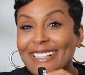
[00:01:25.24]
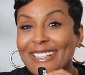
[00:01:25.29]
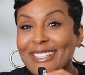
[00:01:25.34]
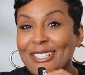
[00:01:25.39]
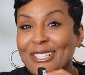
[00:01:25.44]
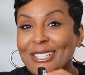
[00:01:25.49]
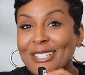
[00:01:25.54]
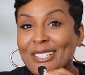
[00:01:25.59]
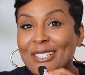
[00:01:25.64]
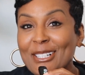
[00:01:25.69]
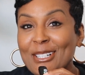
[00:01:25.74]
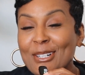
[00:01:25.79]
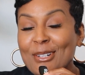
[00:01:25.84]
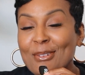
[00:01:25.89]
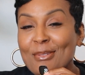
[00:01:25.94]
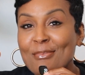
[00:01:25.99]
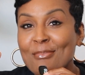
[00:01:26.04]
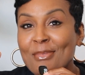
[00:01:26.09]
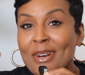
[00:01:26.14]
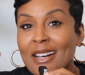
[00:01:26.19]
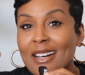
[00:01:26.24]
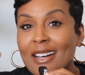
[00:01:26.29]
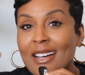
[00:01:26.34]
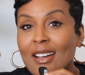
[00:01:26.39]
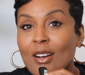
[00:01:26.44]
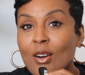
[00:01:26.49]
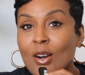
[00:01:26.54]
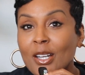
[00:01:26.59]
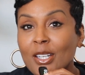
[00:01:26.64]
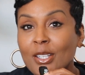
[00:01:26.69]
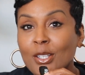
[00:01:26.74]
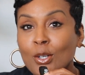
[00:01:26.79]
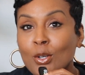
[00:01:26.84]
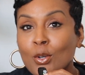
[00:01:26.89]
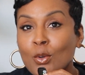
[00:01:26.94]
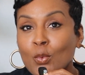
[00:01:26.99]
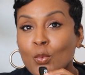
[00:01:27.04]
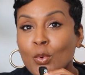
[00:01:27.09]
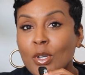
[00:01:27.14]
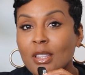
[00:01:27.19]
my
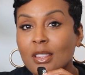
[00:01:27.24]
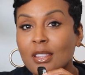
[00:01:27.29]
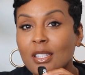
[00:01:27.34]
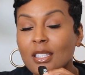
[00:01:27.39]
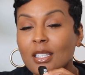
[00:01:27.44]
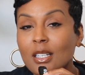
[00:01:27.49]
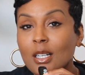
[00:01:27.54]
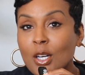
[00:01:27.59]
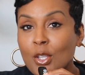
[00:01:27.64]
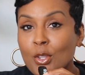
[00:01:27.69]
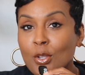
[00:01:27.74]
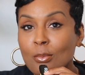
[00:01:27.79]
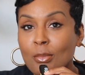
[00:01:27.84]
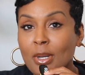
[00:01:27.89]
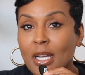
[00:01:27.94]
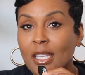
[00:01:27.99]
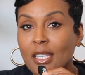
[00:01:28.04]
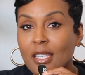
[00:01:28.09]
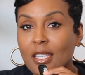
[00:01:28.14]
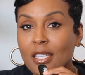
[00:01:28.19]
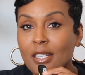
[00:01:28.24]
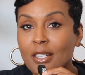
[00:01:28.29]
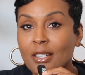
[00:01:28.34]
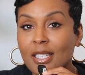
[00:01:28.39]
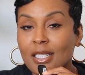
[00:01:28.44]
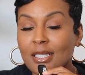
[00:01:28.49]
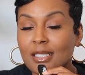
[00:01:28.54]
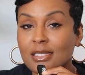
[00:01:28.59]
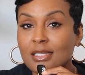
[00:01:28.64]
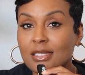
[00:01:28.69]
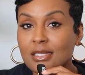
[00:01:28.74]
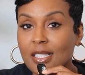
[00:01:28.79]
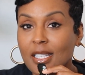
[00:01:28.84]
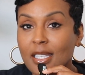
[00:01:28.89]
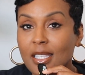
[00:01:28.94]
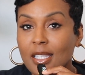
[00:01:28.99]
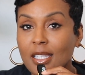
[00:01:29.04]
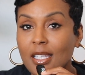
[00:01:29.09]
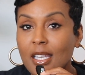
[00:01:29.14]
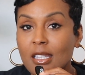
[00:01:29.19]
audio with the other mic here in a
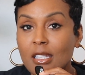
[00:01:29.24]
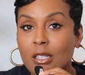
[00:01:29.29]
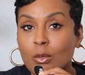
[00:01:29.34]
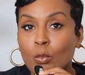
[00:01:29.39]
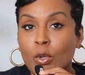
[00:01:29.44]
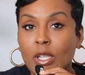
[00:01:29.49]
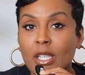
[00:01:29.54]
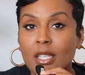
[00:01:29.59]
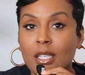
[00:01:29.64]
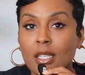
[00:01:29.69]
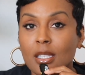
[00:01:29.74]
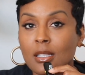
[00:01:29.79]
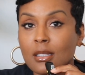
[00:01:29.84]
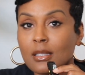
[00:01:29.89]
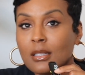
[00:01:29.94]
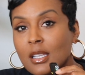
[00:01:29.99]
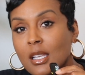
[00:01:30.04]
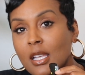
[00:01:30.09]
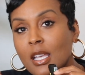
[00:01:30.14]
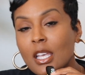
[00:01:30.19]
second, and then we can,